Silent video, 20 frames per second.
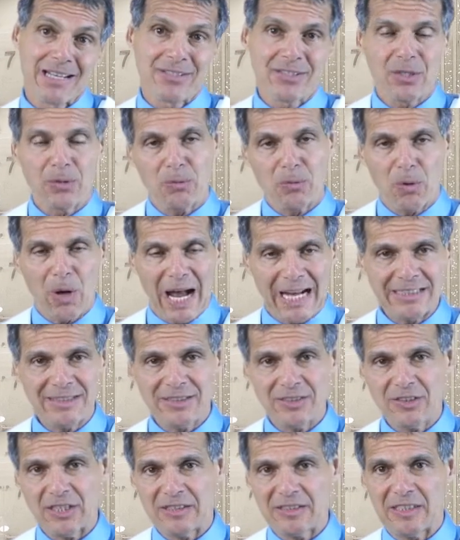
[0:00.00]
So I
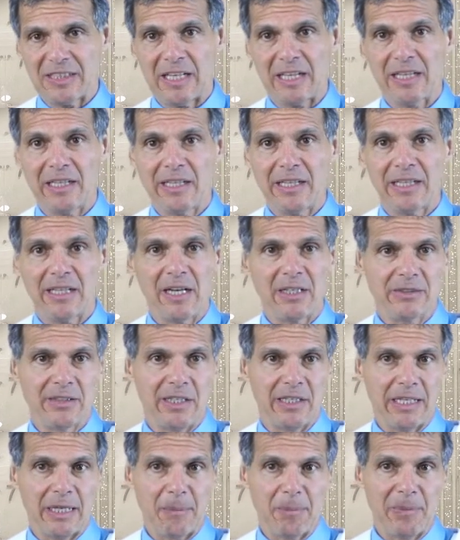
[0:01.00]
suggest that you click on
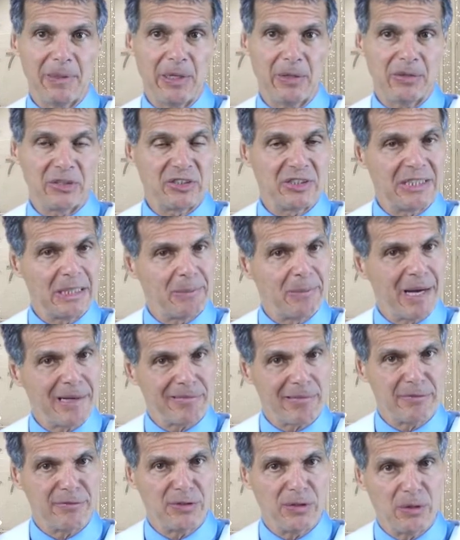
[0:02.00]
the link below to see my
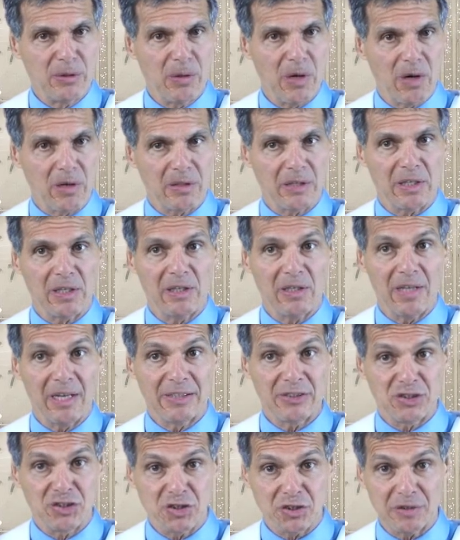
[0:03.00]
review article
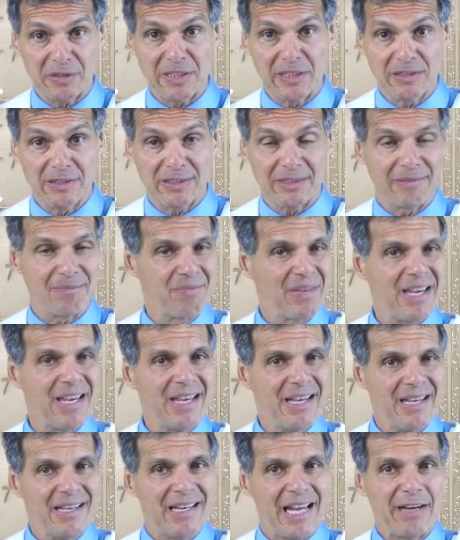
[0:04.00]
on Cernilton.
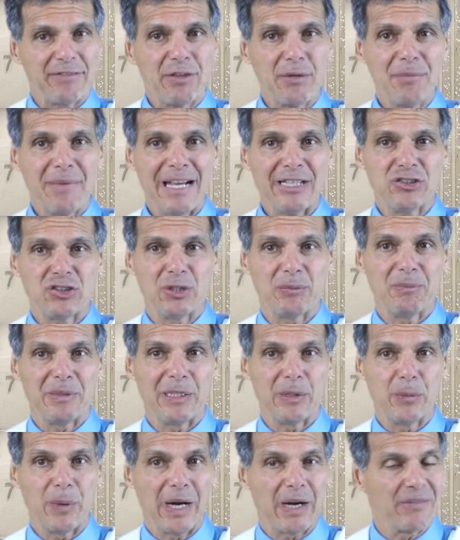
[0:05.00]
Every man should
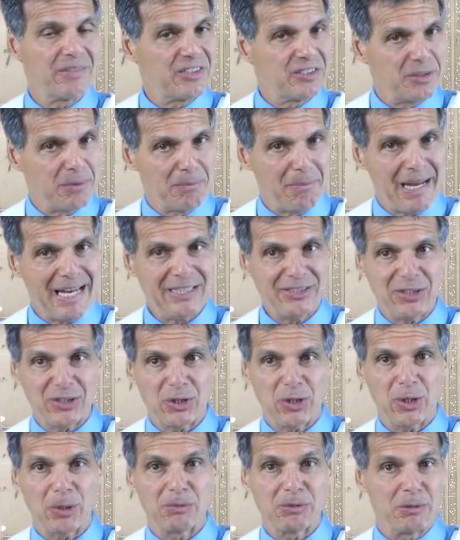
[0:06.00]
be aware of this amazing
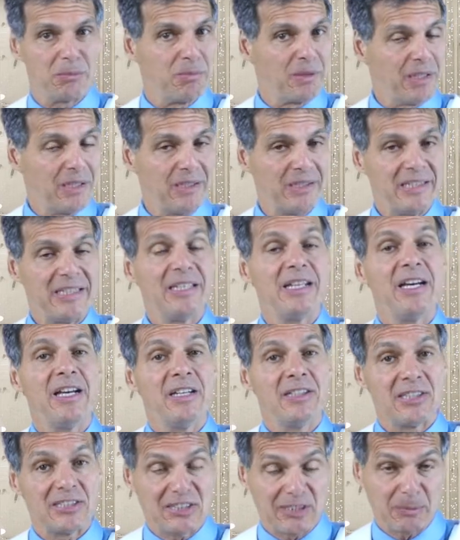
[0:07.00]
herb's ability
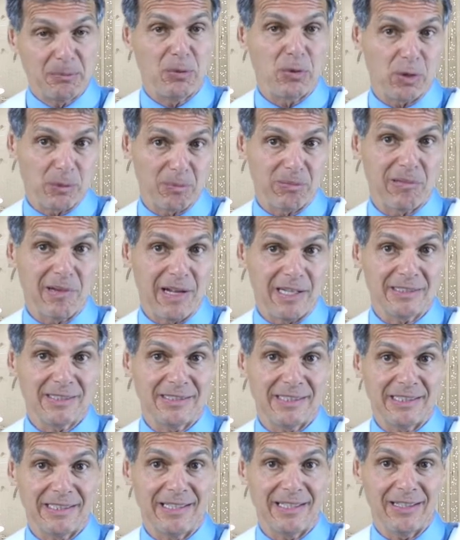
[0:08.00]
to support
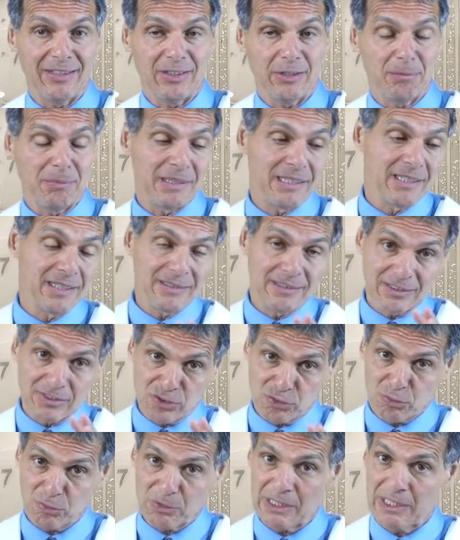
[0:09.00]
prostate health because
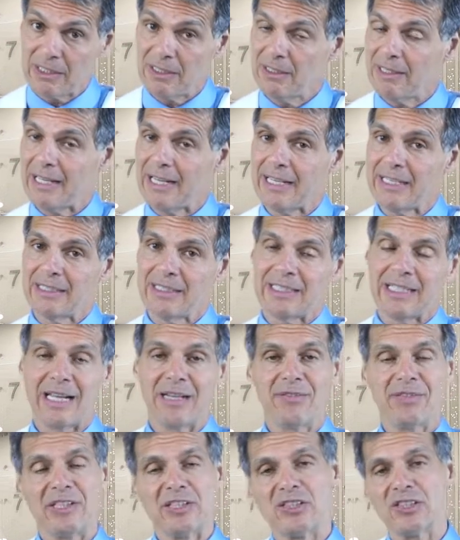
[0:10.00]
it's real and the
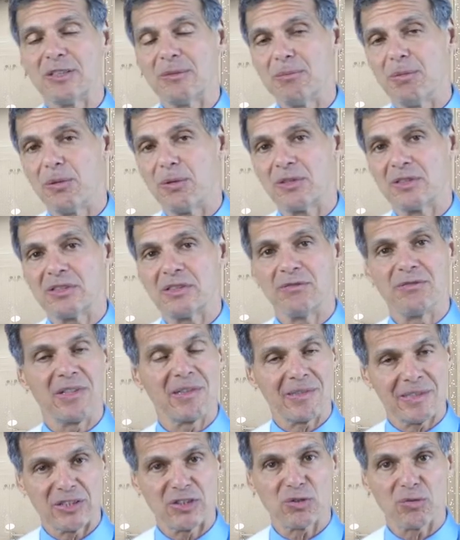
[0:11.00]
evidence supports it
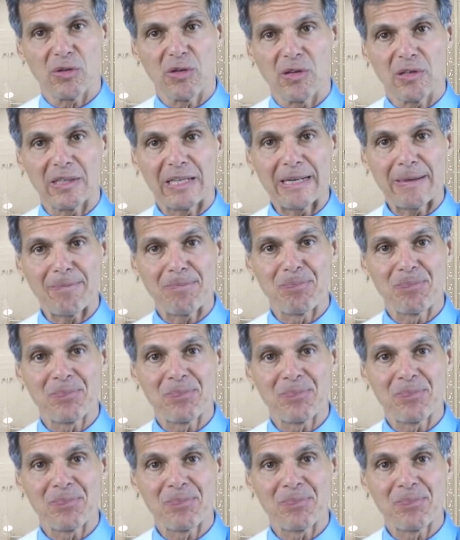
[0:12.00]
very strongly.